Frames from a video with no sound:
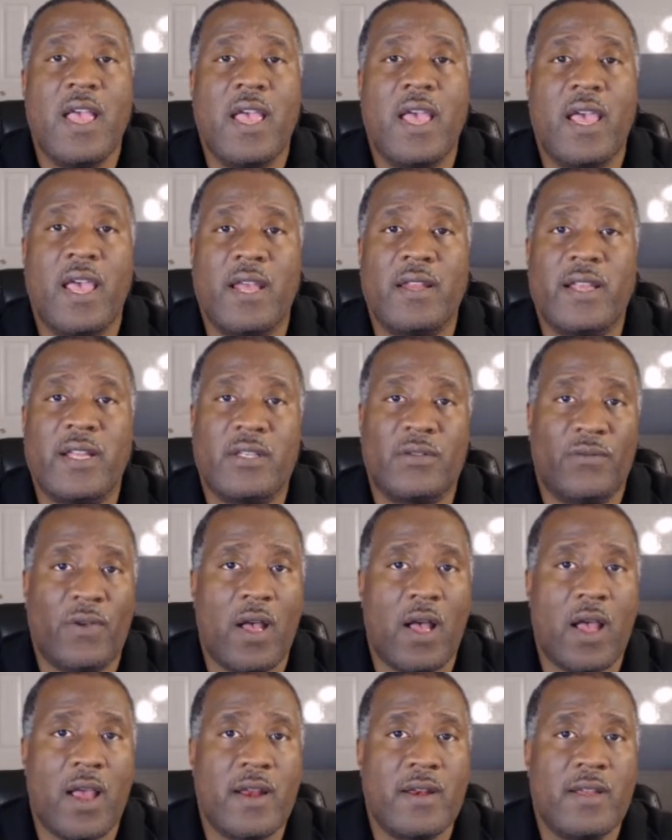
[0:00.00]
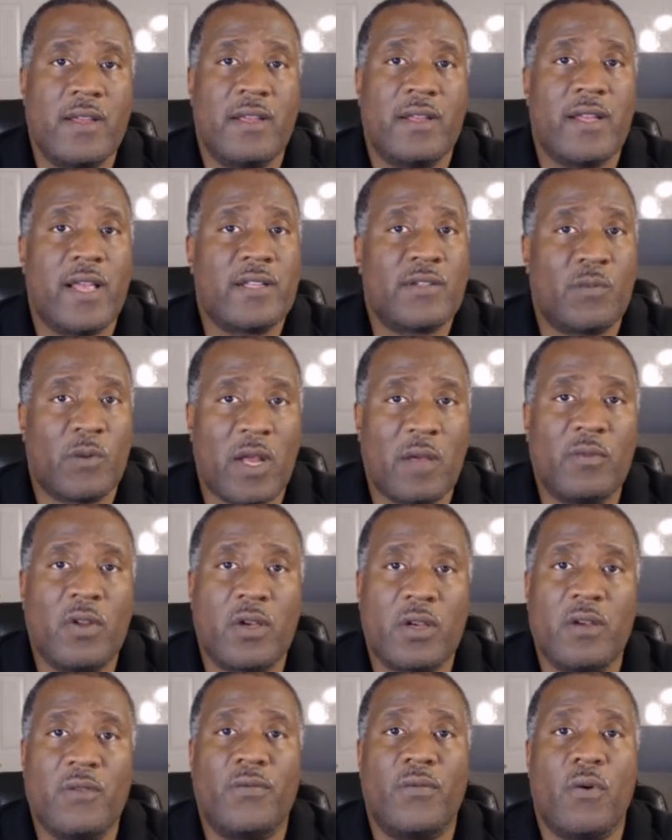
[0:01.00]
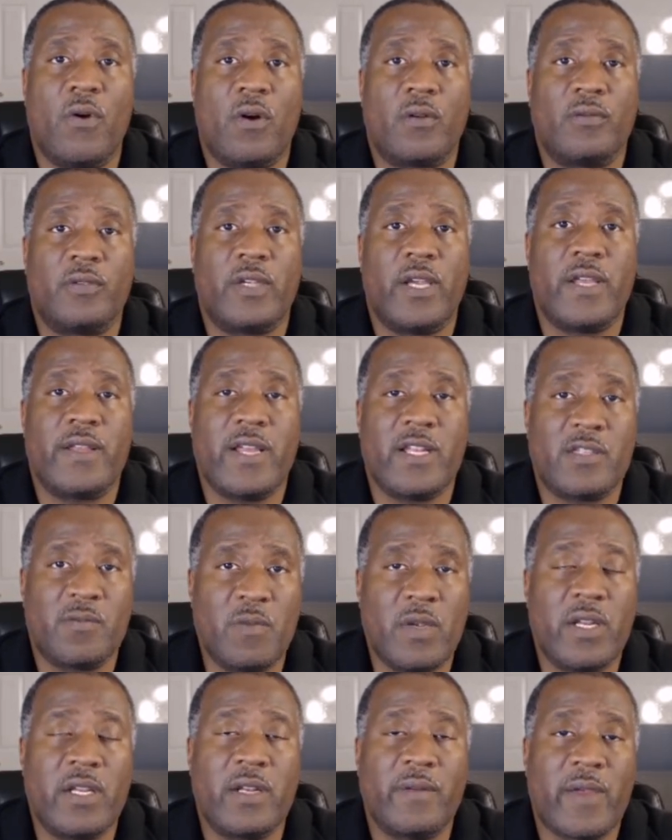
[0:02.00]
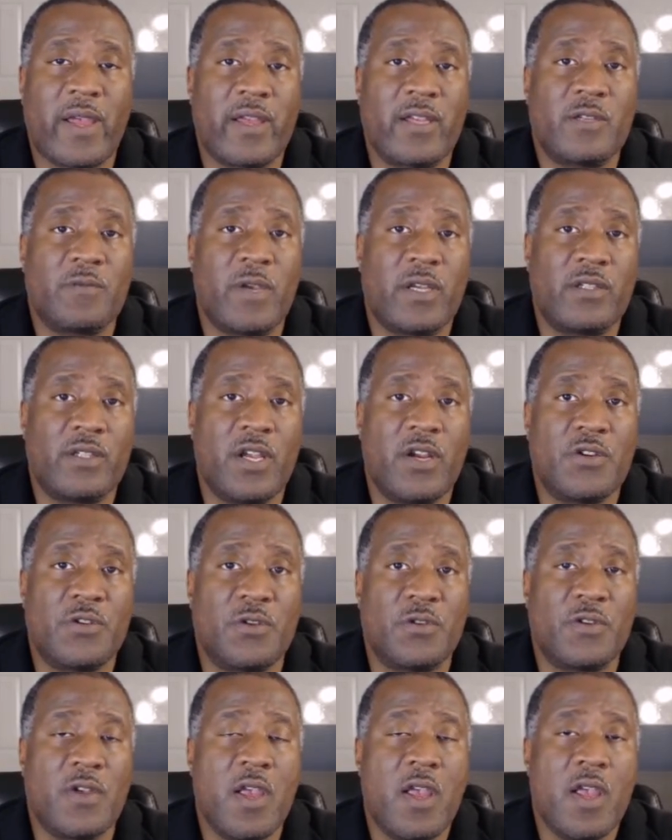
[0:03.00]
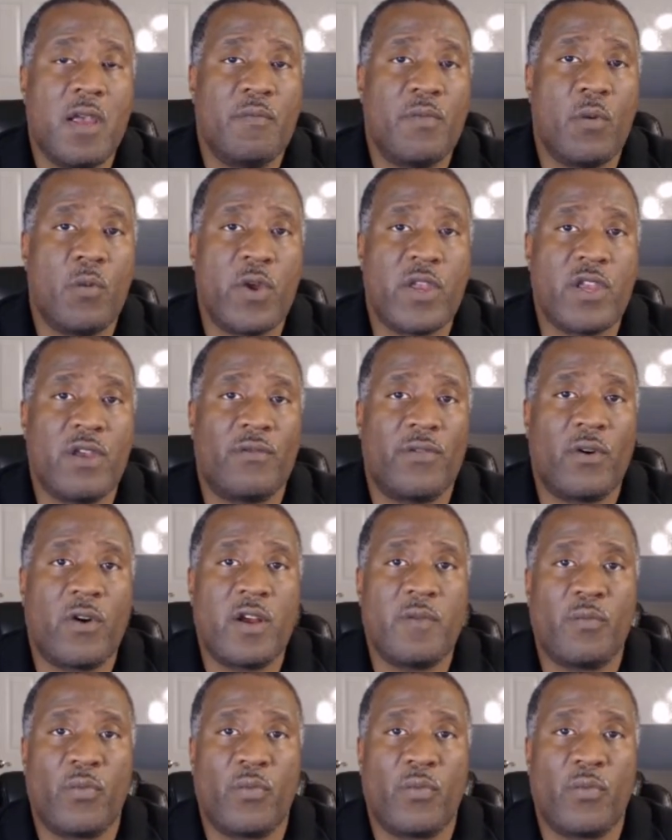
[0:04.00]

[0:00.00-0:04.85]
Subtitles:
and that's fine. That's what I'm looking for, okay? That's meeting my expectations. But when you're very